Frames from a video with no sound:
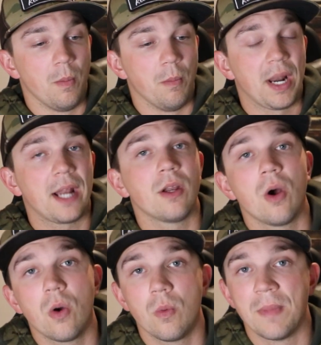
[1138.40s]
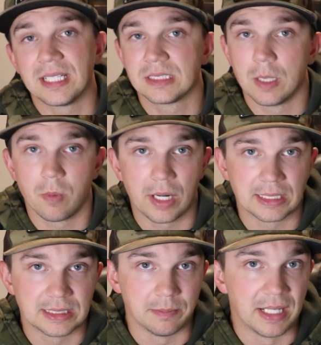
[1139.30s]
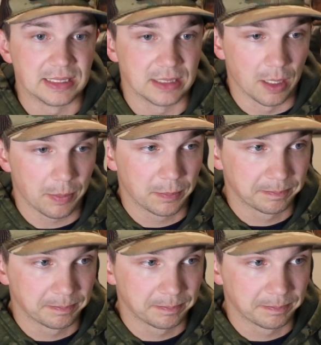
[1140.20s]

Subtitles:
But I know messed up when I see messed up.